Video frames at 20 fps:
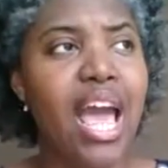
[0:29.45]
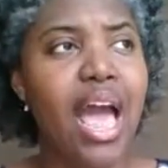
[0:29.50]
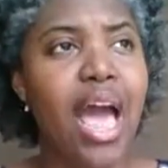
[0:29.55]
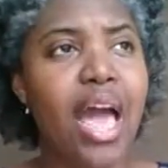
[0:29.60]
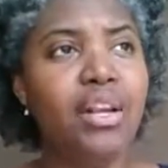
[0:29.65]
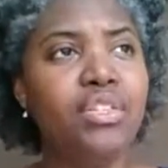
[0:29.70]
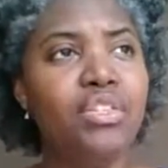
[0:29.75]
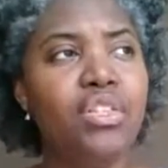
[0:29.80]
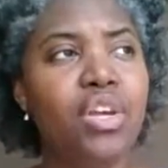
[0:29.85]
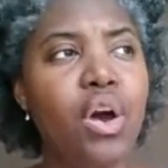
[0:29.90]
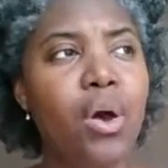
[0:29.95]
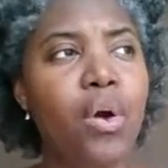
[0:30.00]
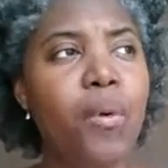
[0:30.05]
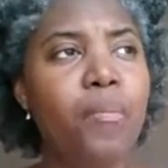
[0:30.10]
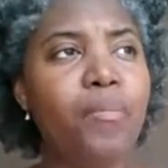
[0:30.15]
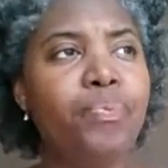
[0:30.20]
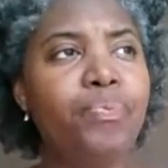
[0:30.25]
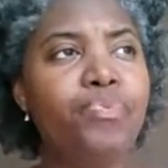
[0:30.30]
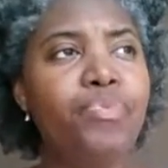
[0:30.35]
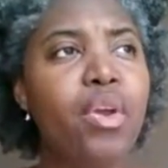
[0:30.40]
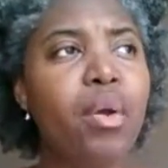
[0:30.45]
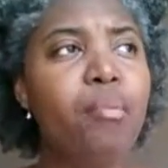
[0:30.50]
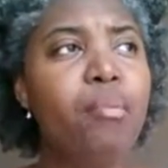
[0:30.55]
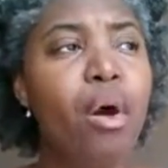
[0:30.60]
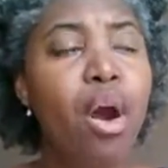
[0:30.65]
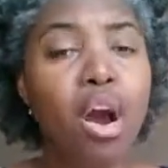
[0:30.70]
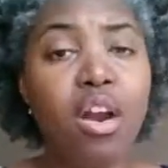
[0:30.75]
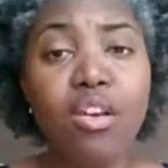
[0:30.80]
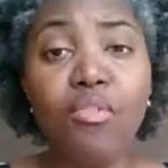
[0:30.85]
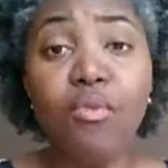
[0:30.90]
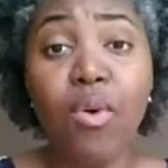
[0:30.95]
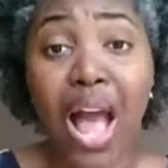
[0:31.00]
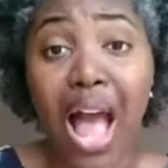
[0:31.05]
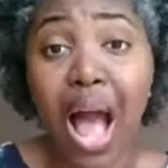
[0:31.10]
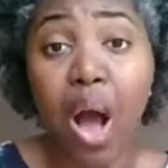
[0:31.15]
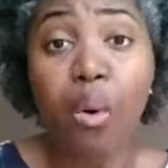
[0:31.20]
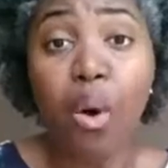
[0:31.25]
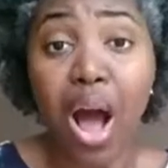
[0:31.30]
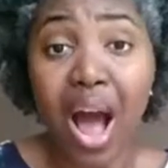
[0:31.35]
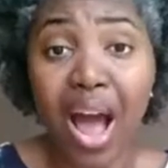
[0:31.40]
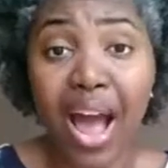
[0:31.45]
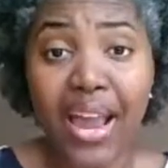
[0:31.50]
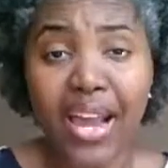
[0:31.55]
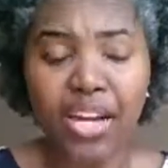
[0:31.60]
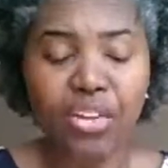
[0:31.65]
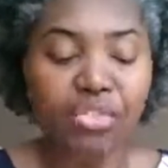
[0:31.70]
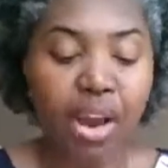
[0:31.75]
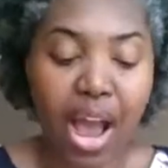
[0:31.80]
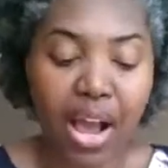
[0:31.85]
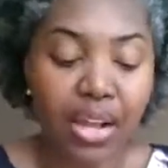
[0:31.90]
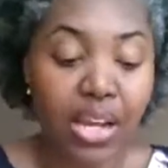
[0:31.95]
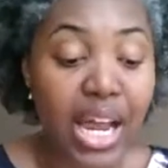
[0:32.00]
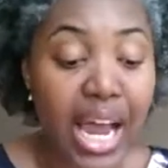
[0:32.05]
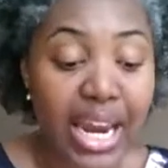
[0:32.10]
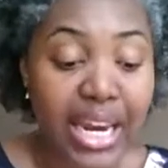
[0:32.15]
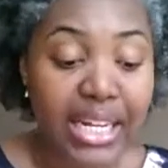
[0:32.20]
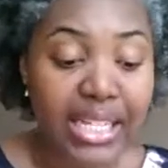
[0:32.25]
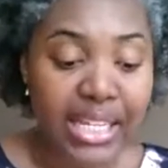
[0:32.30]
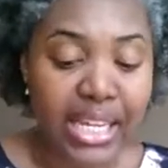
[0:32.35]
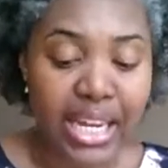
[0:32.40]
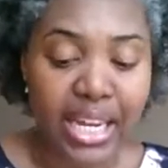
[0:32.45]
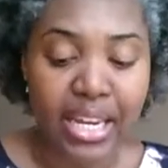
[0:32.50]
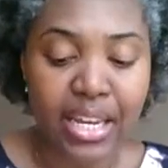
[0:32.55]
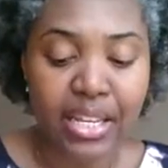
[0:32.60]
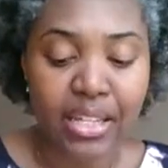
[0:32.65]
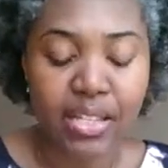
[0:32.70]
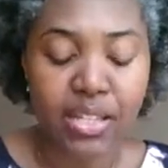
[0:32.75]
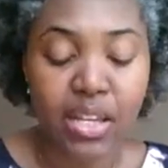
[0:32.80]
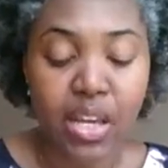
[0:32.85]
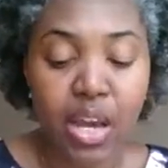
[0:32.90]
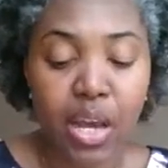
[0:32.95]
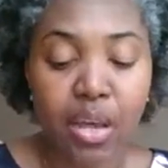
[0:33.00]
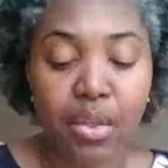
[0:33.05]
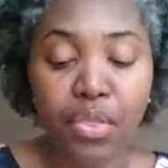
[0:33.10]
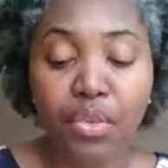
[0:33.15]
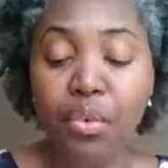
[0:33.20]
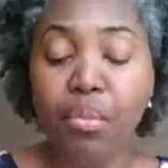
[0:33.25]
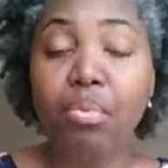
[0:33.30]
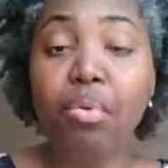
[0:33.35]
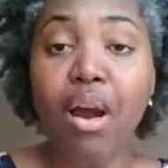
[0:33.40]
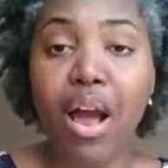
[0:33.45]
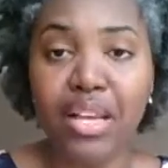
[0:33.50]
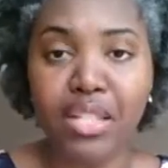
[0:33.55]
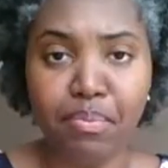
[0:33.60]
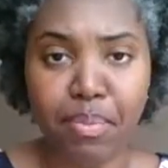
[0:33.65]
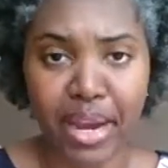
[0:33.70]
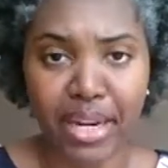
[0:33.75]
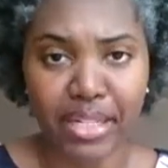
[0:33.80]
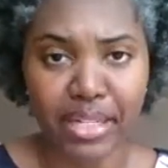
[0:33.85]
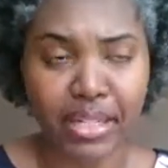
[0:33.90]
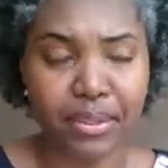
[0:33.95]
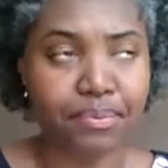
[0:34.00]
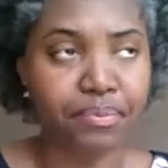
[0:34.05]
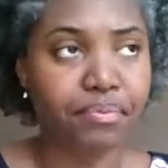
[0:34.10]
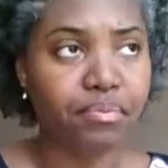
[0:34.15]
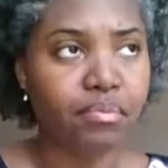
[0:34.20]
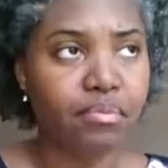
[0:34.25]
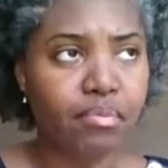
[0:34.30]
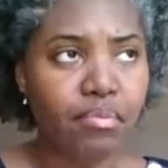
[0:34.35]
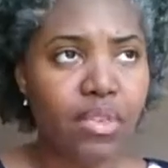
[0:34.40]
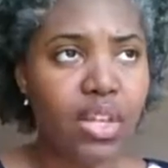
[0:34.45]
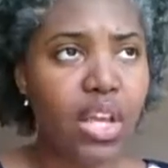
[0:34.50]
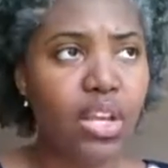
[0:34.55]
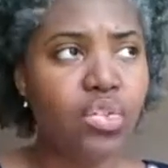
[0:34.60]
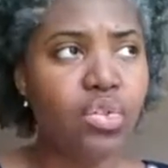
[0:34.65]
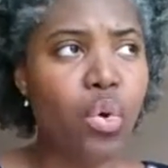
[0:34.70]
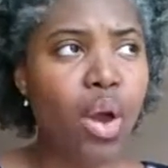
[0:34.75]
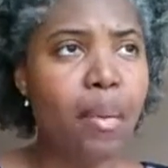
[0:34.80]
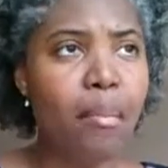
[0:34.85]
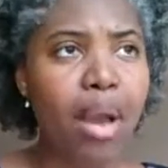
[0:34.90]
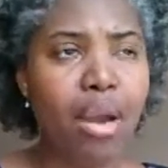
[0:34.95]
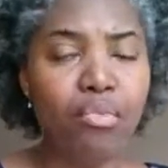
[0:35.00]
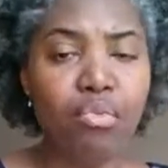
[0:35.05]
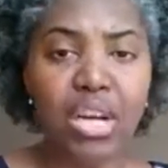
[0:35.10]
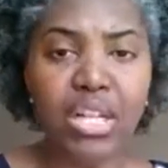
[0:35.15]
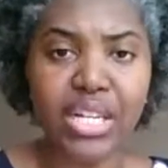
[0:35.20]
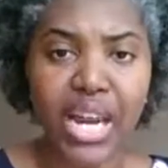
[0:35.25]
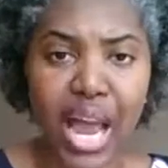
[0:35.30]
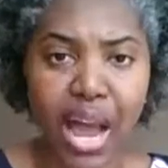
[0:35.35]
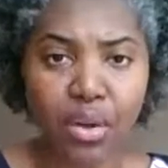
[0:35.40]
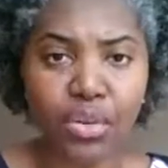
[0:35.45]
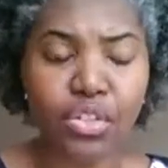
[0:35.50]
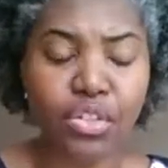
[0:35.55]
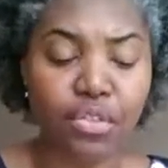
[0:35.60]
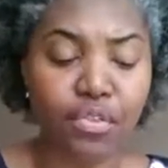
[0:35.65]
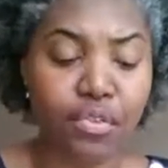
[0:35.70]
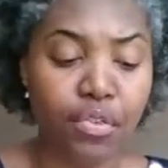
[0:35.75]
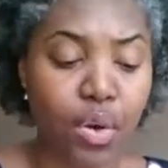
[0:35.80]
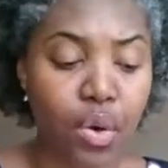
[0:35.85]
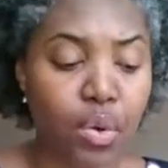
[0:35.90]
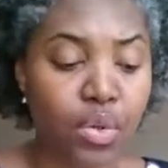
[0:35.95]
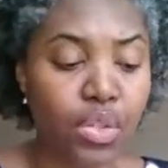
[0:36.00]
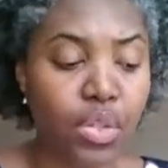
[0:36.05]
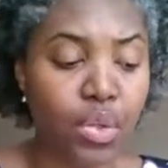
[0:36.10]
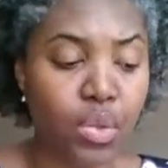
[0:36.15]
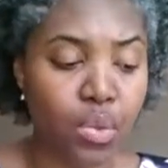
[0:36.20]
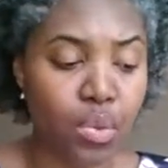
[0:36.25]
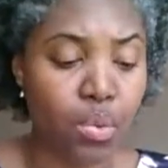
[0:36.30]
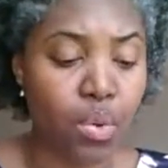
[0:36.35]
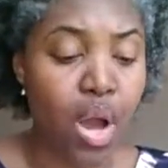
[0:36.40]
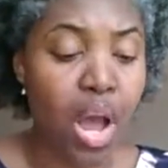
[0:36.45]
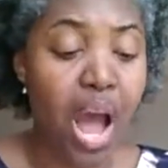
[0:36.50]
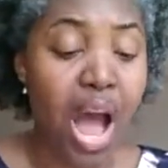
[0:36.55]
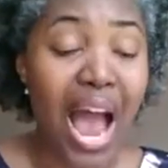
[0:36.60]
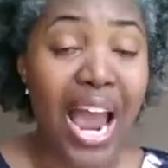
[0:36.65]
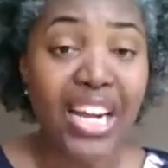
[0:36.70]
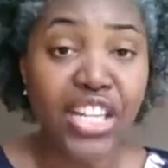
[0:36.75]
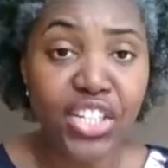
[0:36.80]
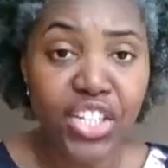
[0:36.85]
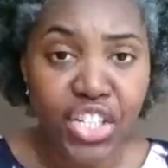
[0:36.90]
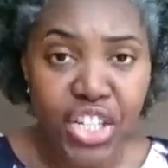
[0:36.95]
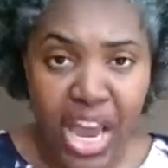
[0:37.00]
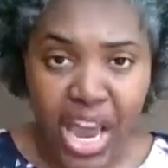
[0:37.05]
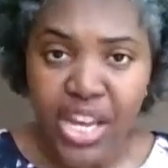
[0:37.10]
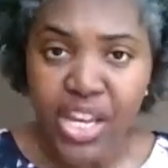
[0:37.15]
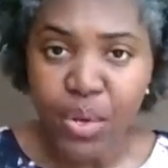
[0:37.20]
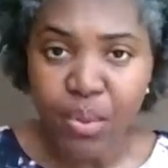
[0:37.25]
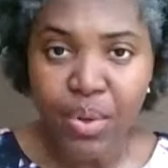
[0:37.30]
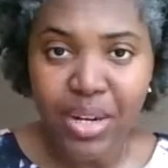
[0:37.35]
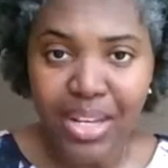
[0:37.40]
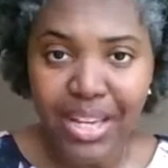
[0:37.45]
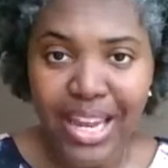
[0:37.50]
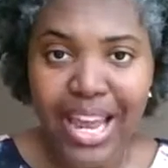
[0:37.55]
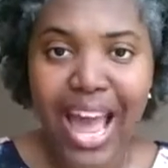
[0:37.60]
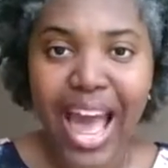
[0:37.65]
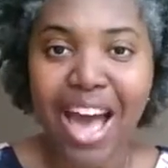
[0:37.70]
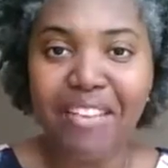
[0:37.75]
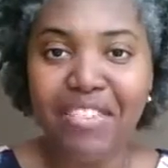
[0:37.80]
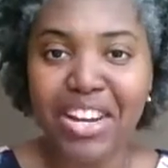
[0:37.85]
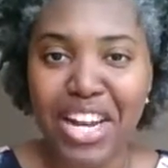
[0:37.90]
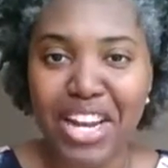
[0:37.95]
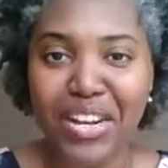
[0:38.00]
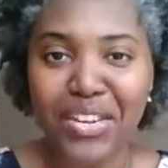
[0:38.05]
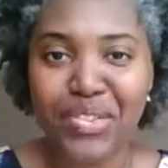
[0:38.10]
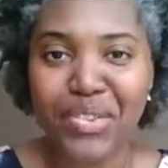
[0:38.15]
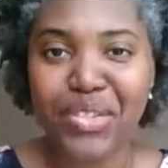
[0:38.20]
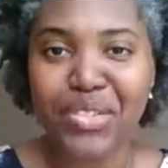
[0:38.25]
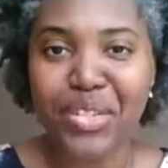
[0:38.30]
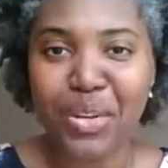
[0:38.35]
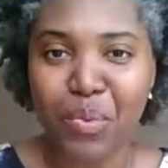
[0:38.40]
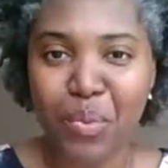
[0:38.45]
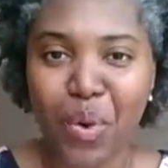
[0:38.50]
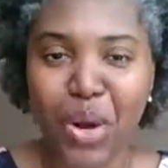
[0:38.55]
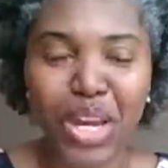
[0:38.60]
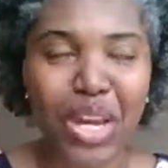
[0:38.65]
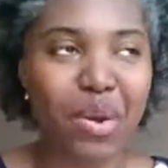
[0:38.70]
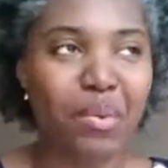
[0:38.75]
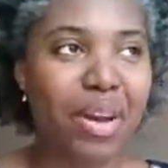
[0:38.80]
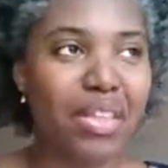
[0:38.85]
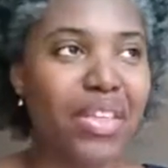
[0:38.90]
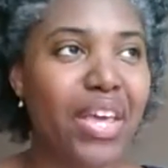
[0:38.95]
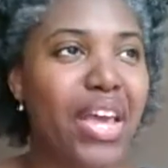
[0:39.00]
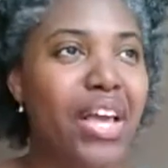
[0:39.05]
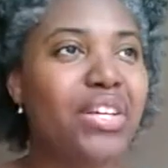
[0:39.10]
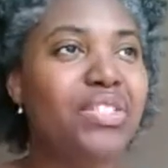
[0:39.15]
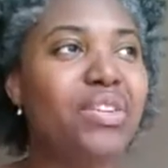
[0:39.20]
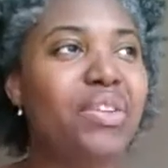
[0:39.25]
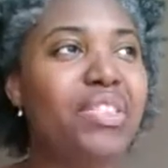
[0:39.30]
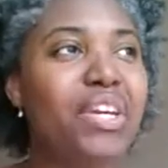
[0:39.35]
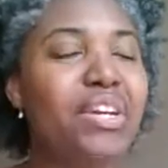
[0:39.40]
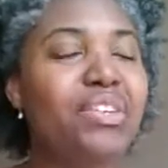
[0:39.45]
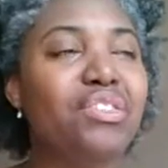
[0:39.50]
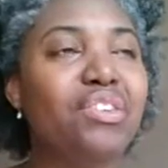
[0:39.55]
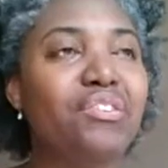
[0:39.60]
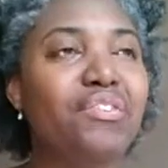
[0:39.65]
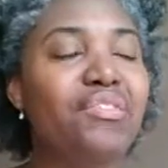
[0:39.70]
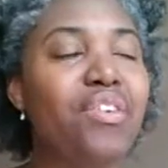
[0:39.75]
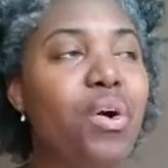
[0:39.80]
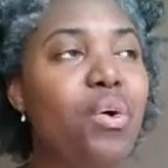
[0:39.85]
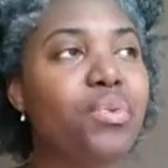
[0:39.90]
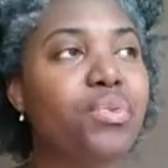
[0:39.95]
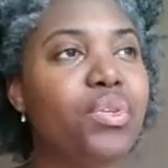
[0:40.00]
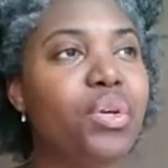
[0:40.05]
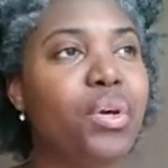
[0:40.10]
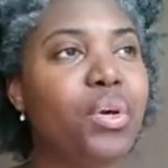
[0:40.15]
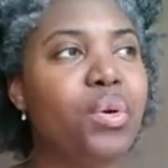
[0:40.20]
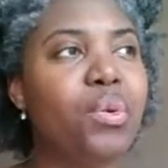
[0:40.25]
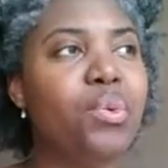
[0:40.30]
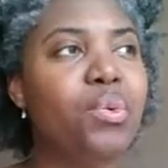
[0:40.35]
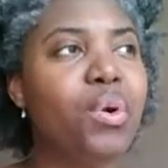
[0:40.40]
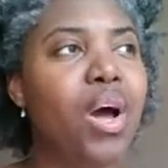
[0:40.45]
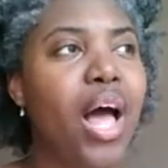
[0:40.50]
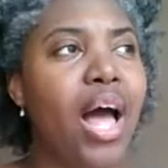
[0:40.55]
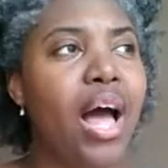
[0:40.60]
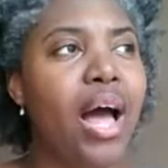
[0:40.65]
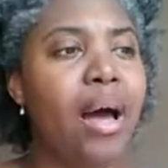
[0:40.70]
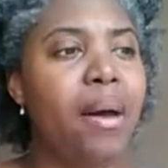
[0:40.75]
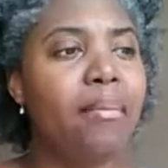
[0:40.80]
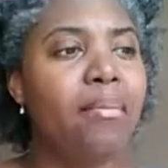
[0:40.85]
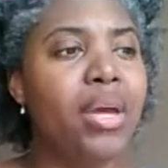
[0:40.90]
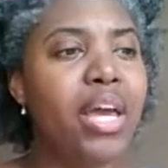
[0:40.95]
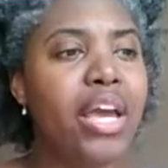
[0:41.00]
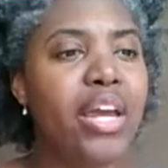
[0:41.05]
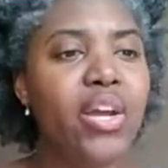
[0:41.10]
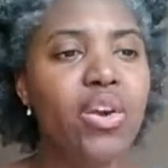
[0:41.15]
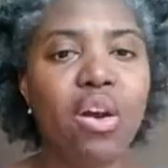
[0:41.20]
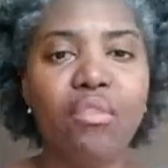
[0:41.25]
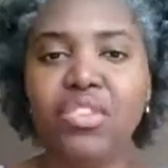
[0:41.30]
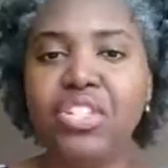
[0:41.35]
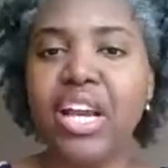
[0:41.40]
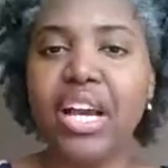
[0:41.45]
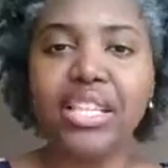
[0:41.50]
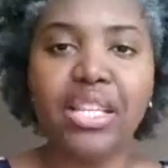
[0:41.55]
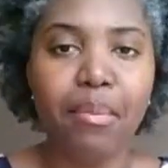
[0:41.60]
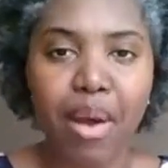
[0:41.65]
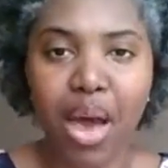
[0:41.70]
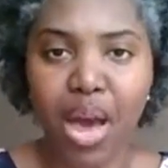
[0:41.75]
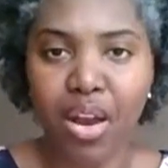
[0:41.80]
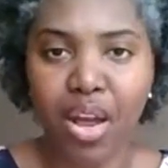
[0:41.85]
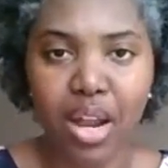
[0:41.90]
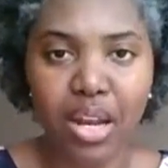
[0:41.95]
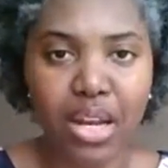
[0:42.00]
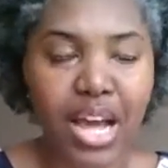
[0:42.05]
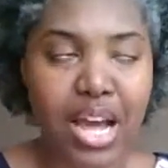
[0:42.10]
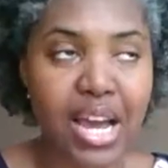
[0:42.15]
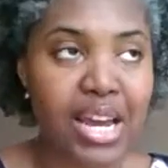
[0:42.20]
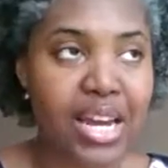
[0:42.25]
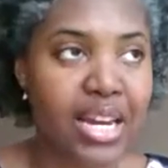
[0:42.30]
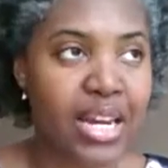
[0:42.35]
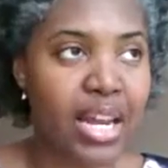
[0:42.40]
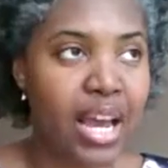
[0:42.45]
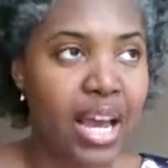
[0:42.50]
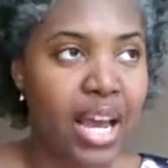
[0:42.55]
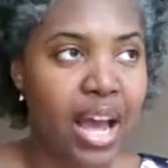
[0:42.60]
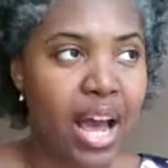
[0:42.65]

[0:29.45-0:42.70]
And so part of how I attract clients is through prospecting. So I might reach out to folks who I genuinely have an interest in working with. So these are folks who, I've checked them out online.